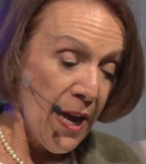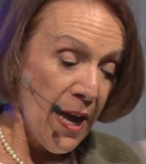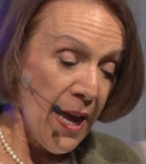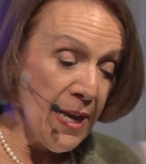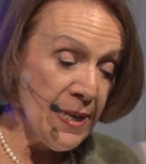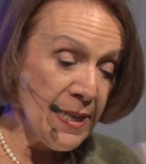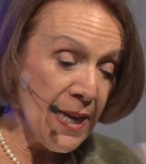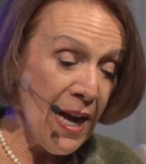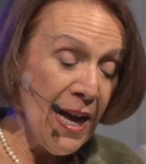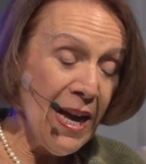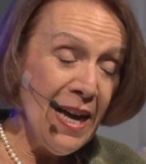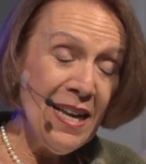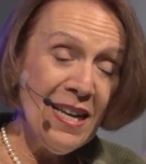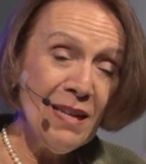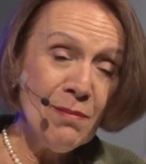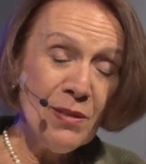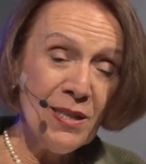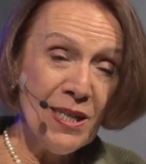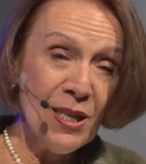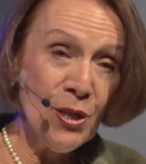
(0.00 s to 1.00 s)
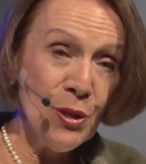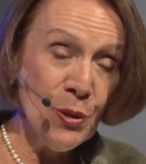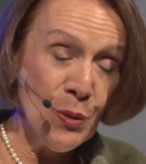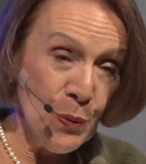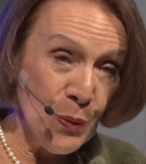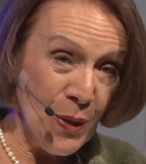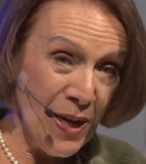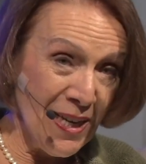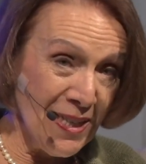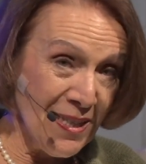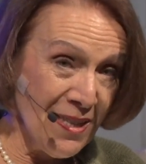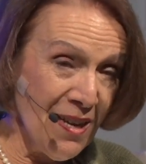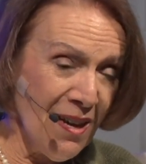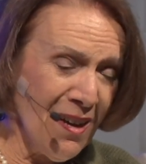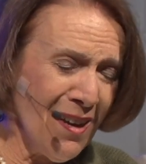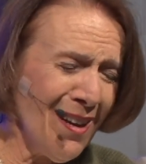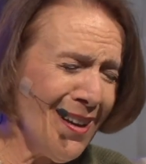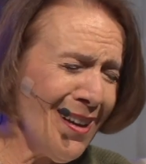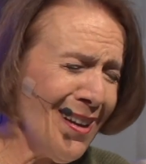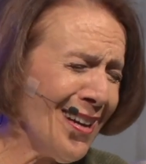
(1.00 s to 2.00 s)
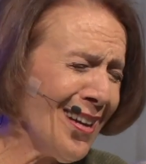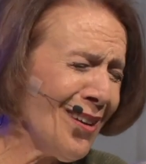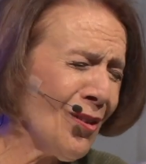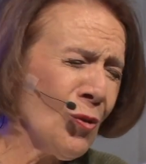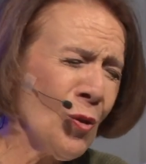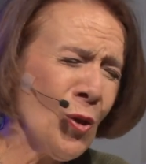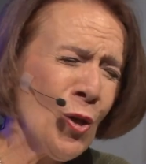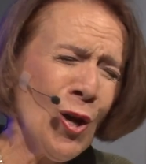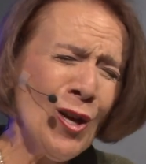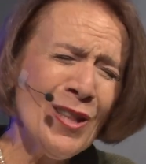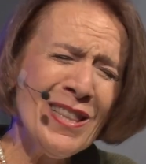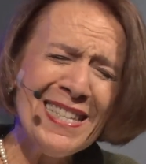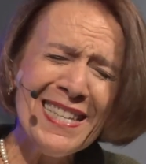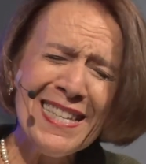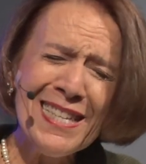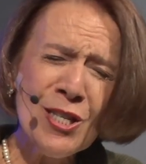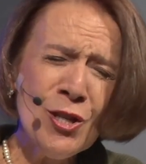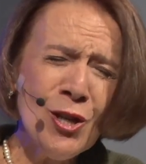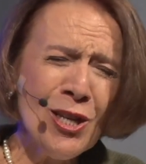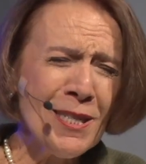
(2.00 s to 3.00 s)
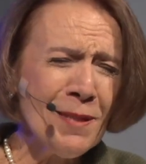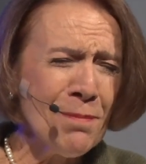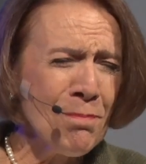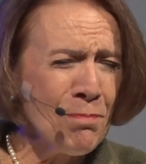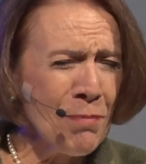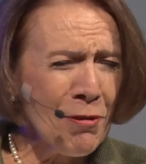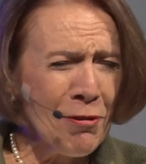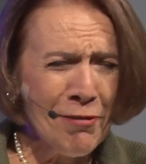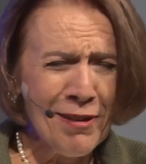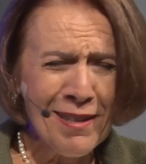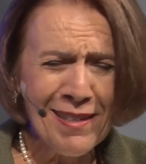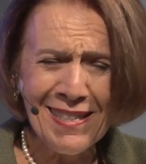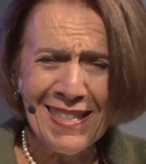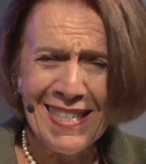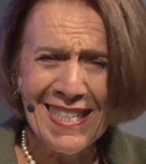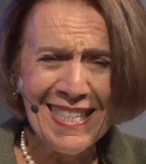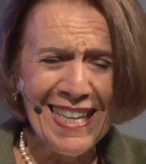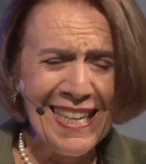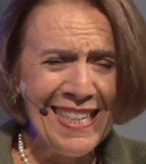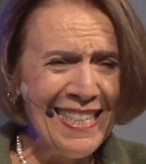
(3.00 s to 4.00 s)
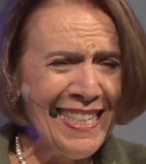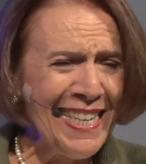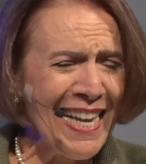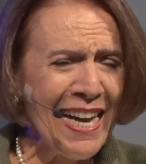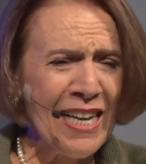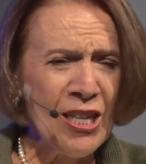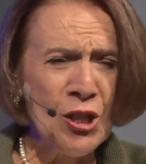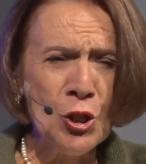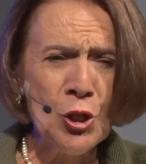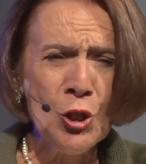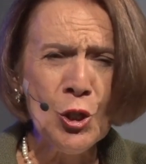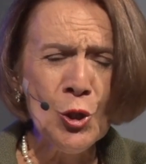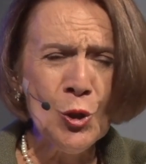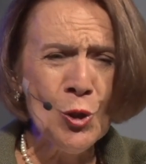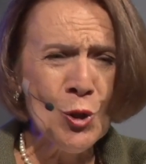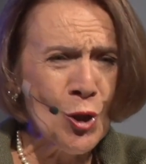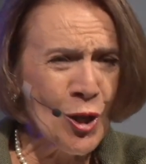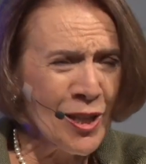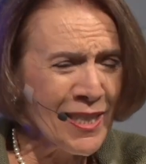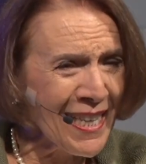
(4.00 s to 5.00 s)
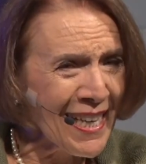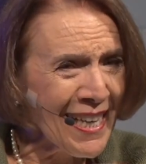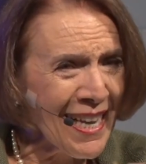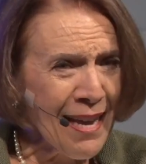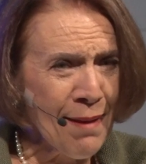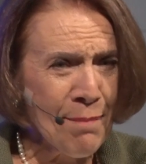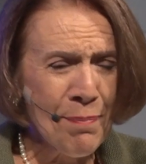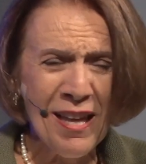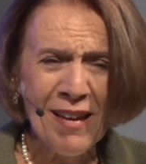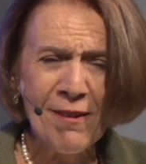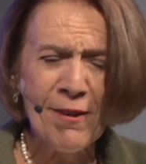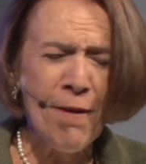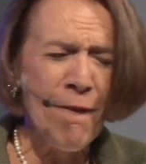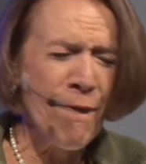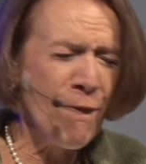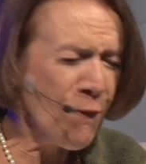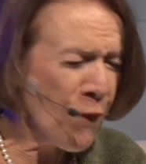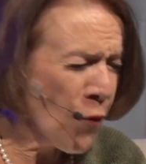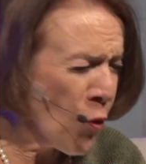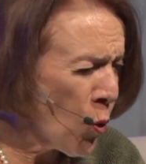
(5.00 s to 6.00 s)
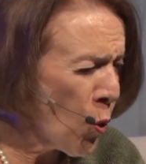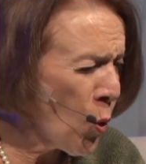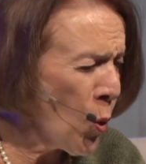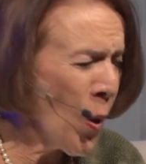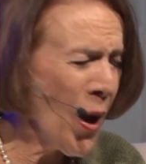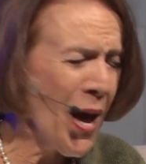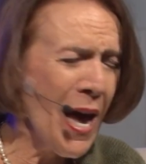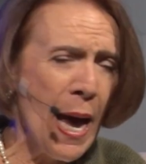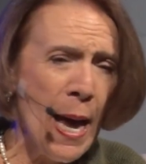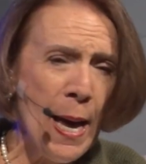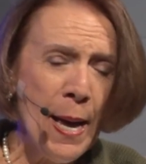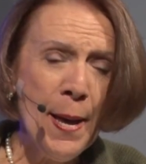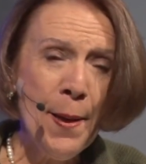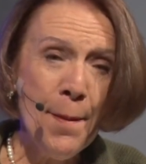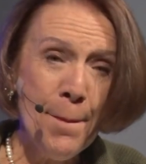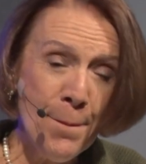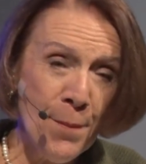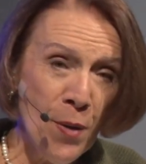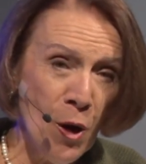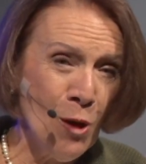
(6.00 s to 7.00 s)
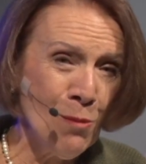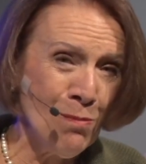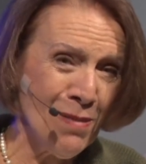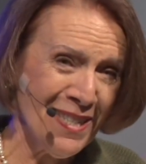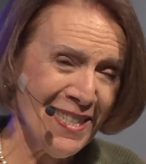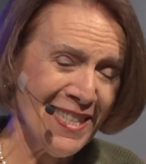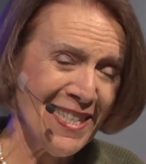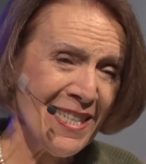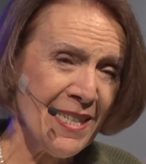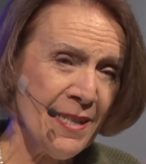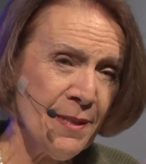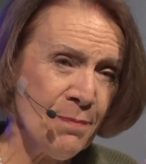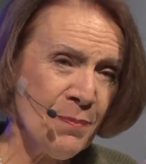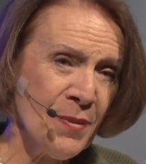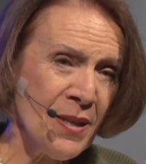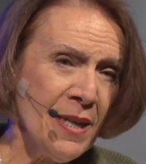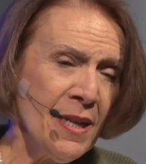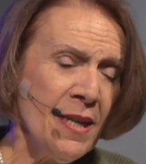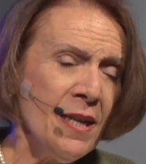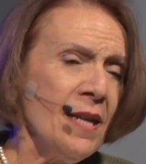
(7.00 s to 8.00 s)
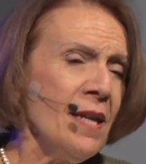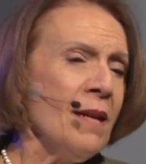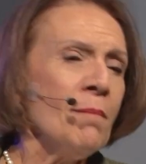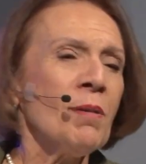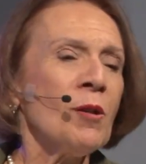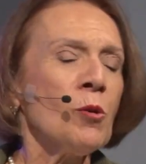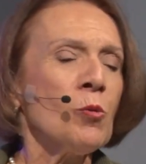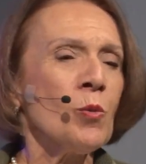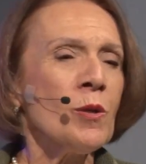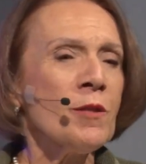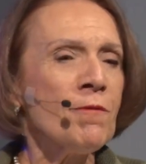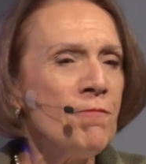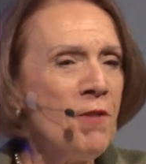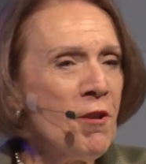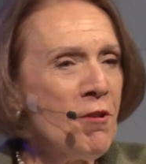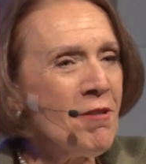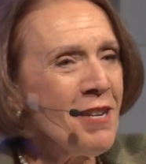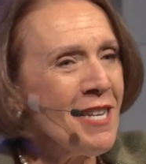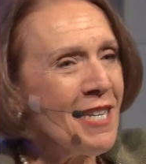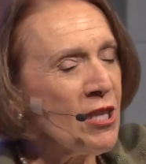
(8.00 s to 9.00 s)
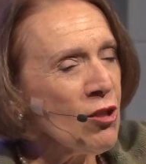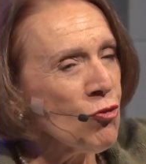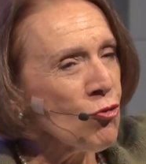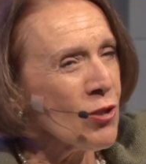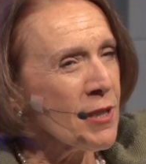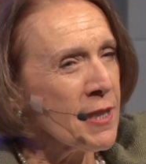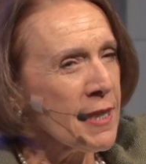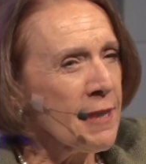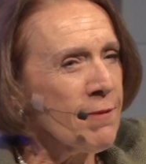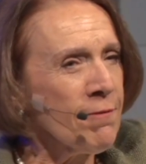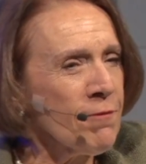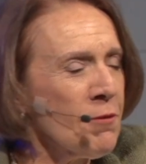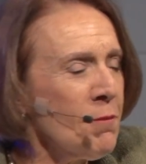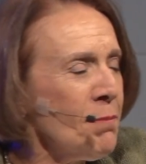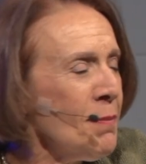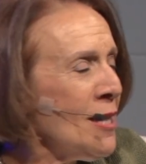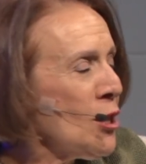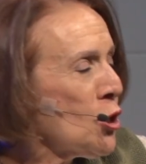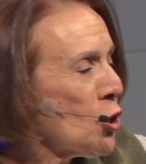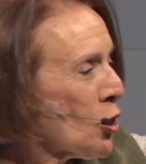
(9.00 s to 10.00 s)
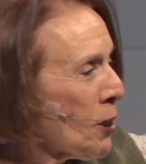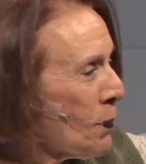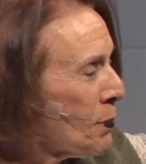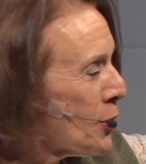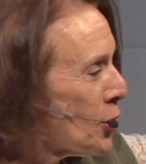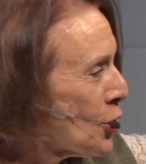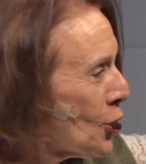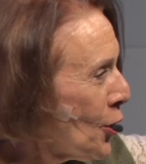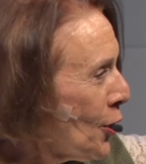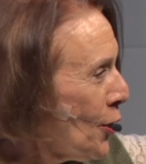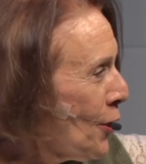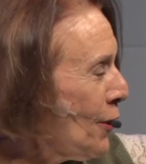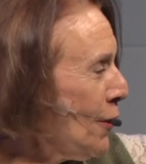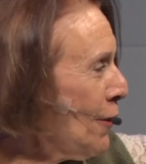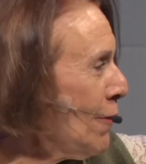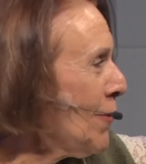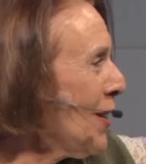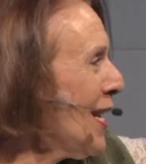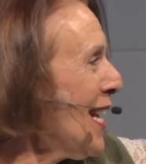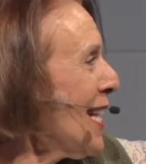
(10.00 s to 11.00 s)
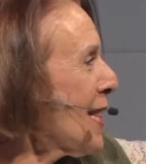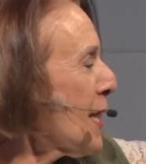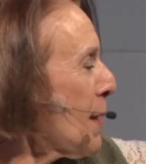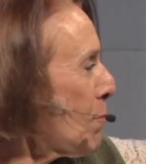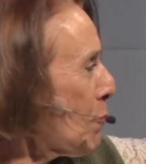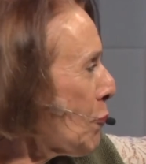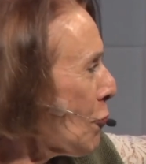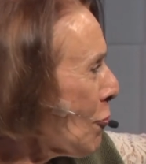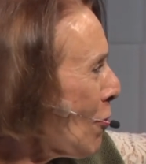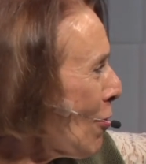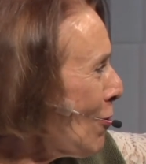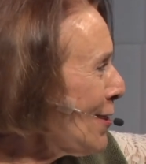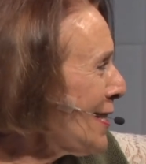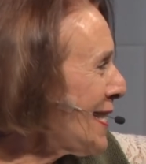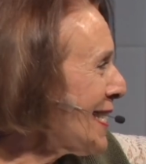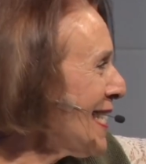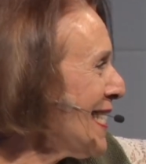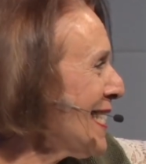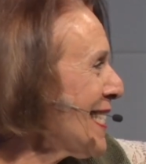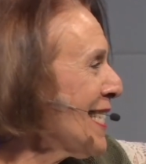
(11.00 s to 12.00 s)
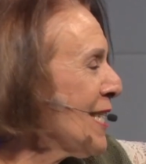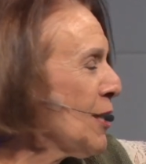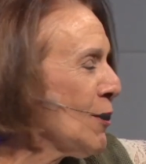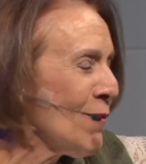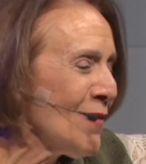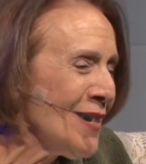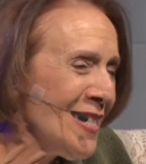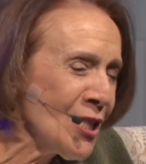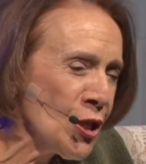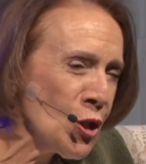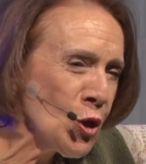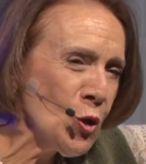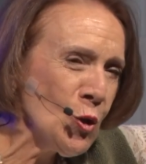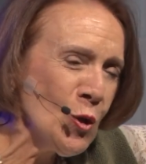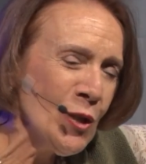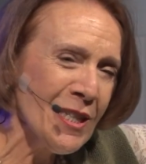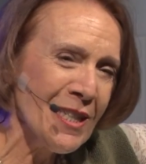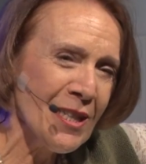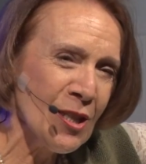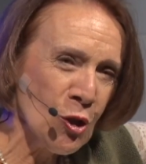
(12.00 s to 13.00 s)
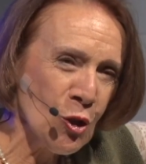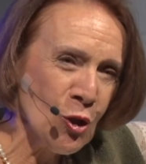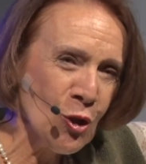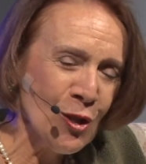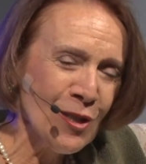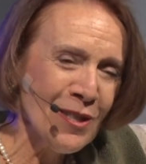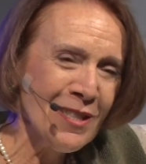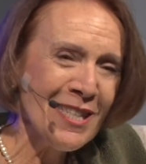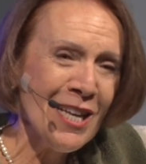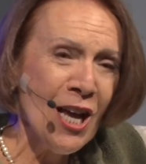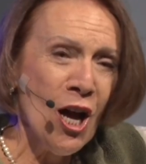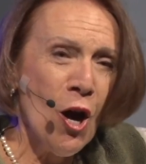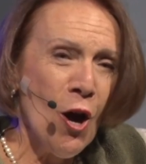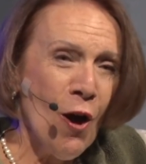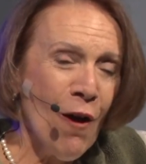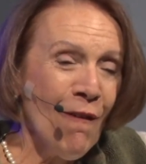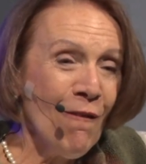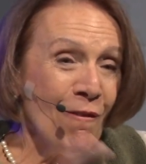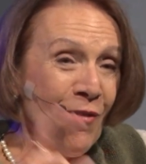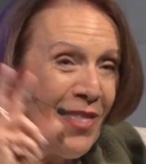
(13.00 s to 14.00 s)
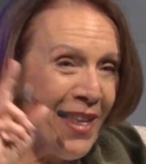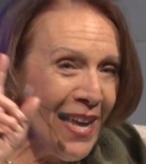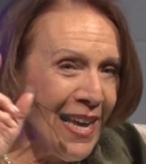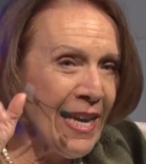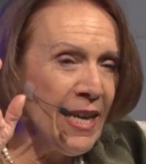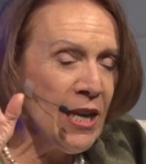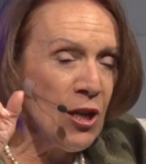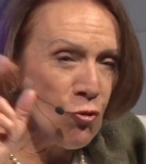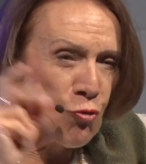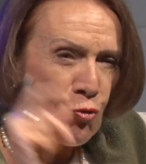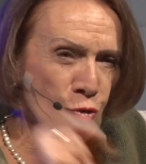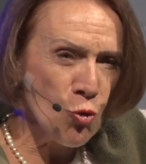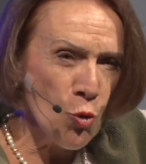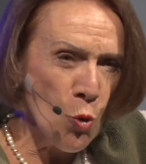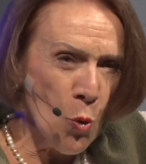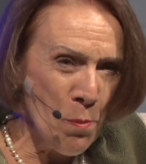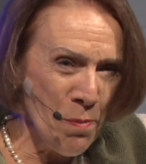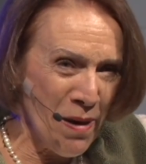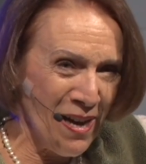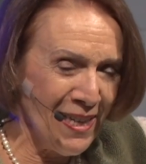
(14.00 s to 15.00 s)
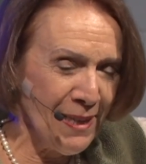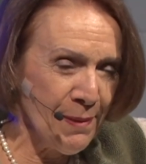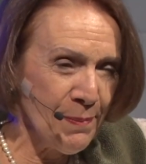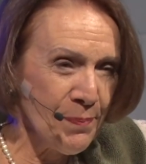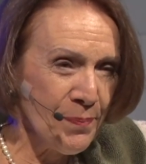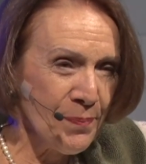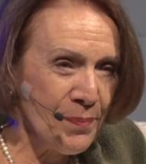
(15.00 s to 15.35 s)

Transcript: And I am telling you right now, although this is not empirical study, I do not claim that for a moment. But it was very interesting for me to observe the processing of these two little girls of their trauma.